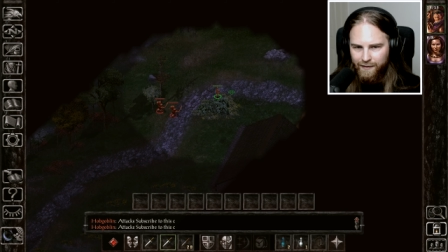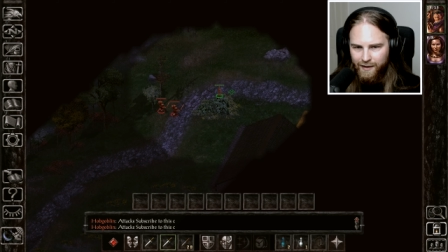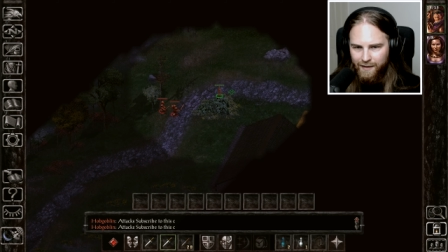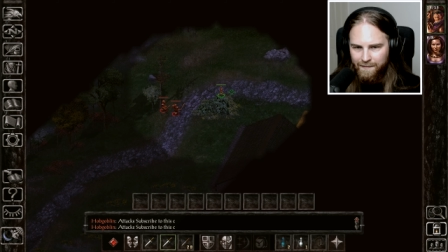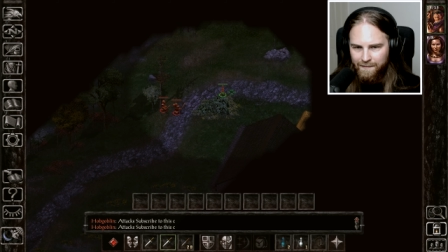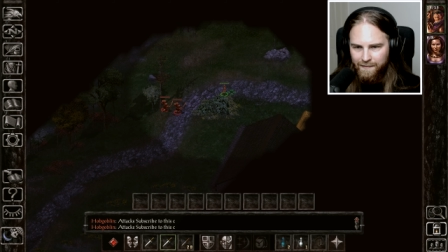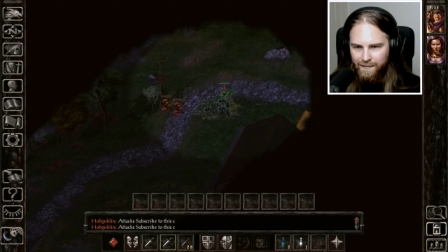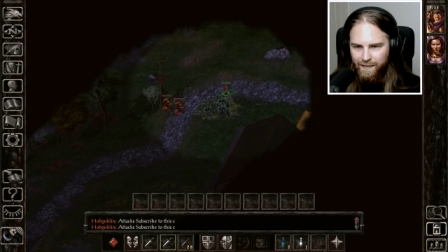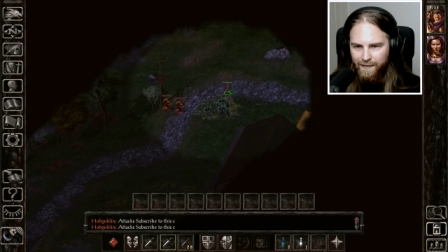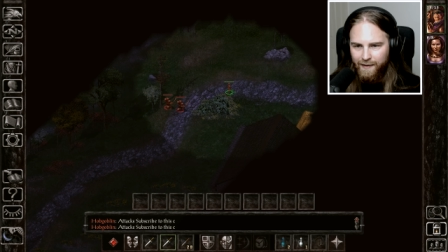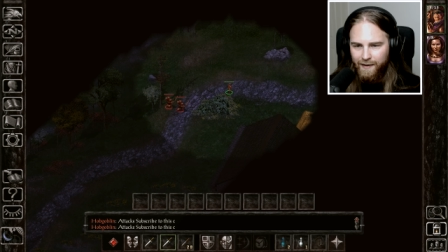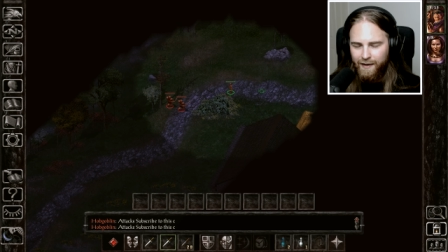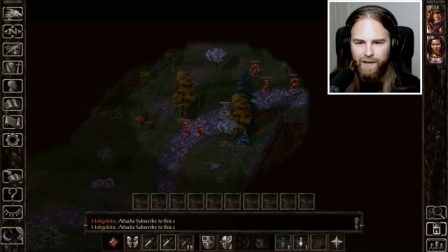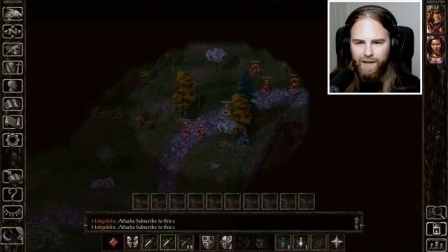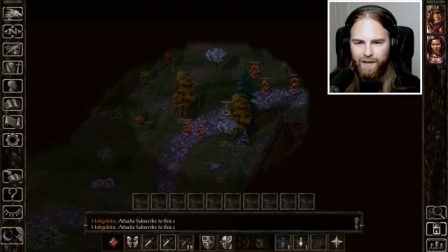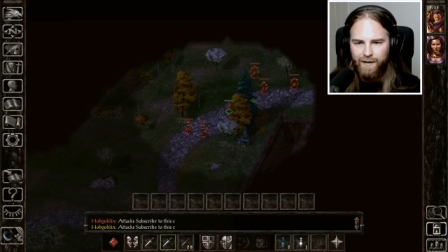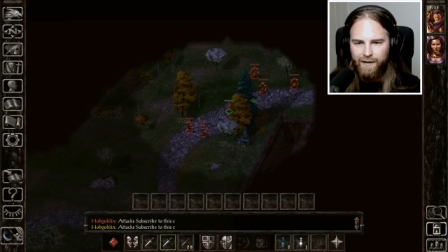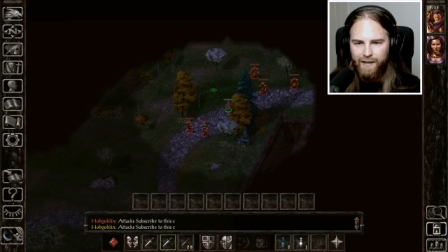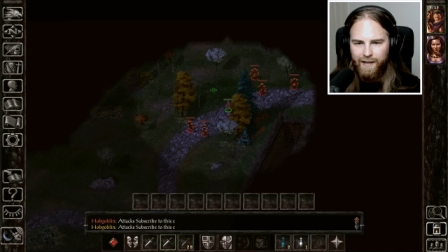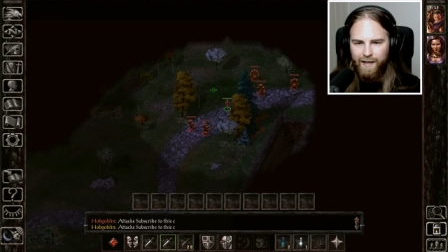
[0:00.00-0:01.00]
them.
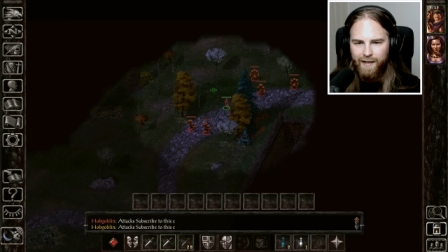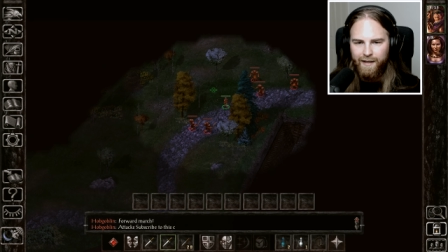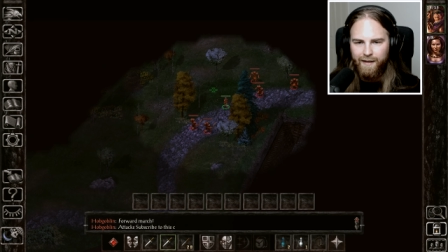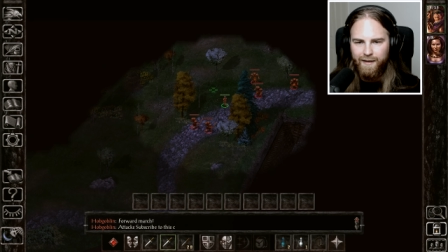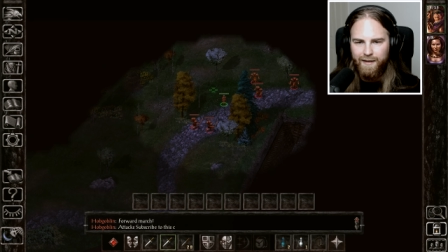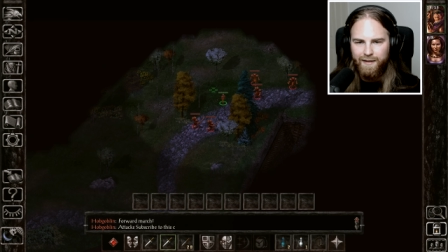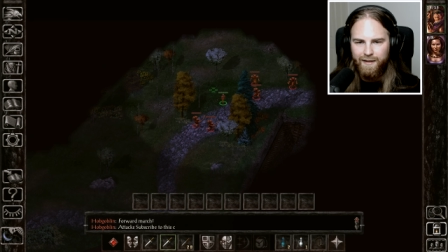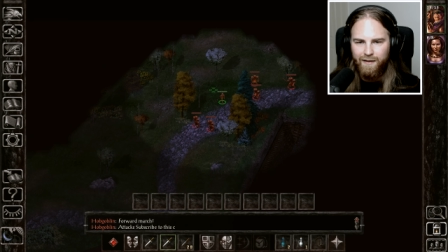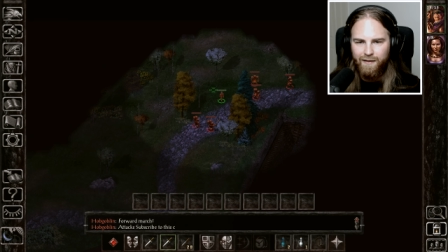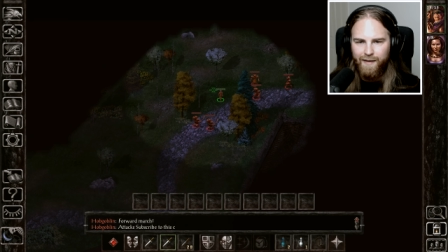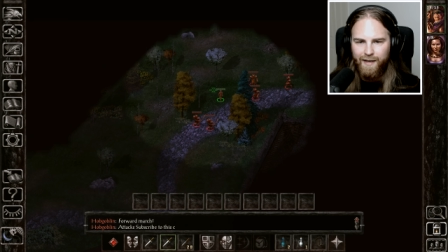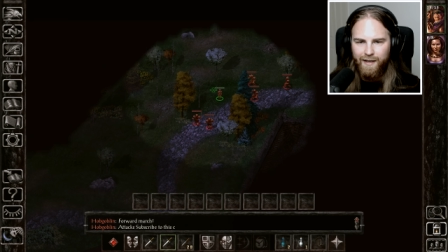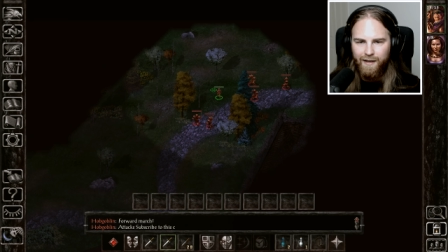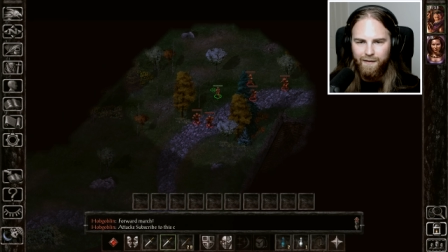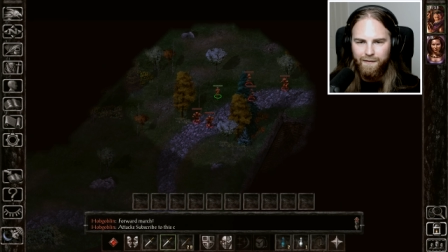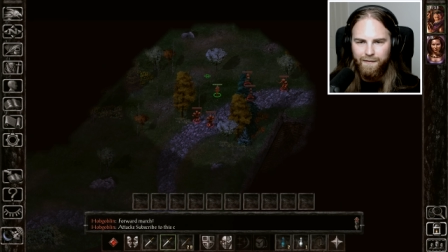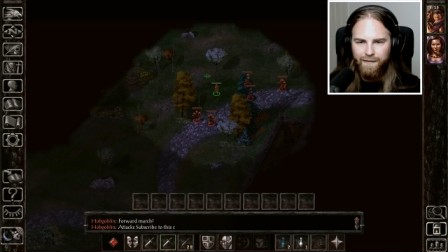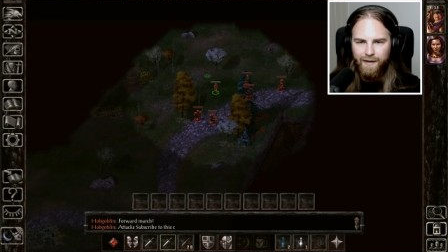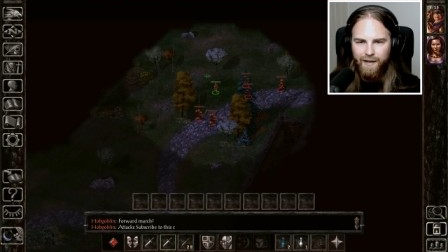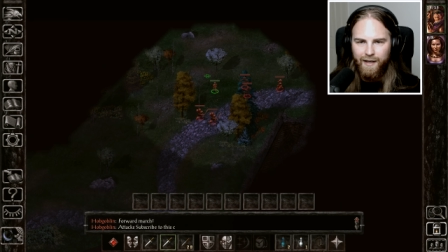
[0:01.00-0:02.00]
Okay, there's the
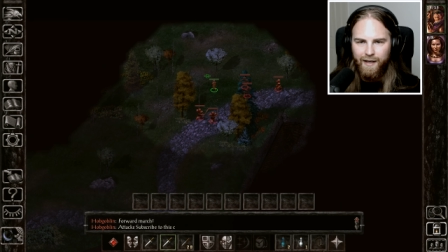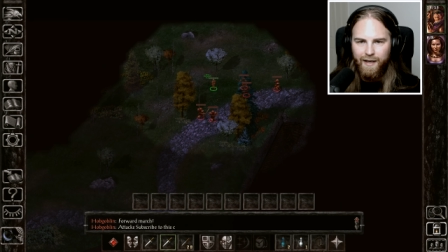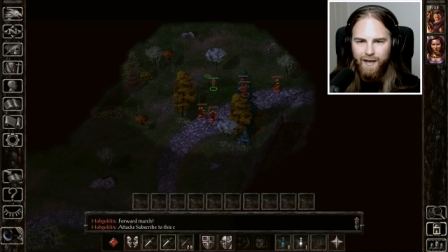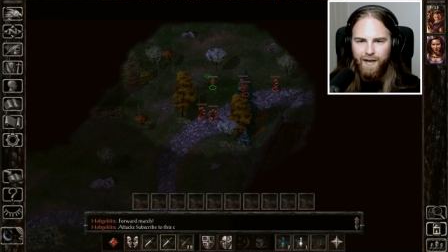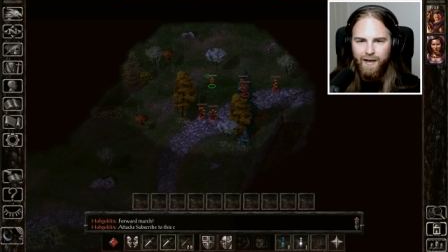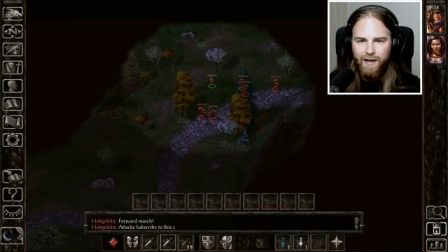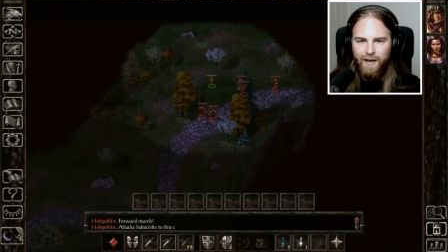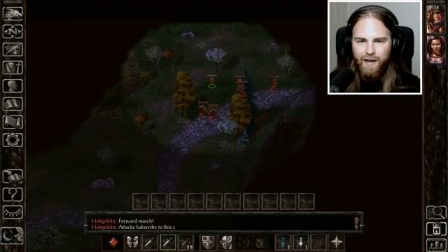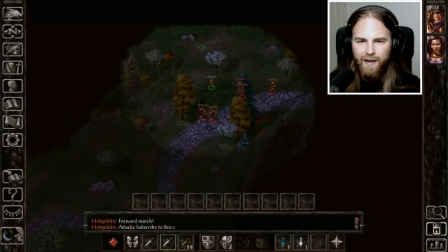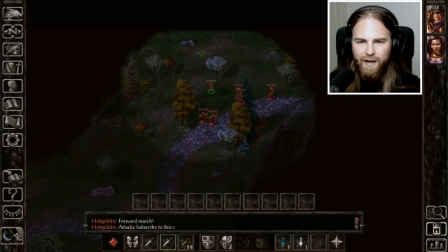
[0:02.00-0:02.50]
remaining 3.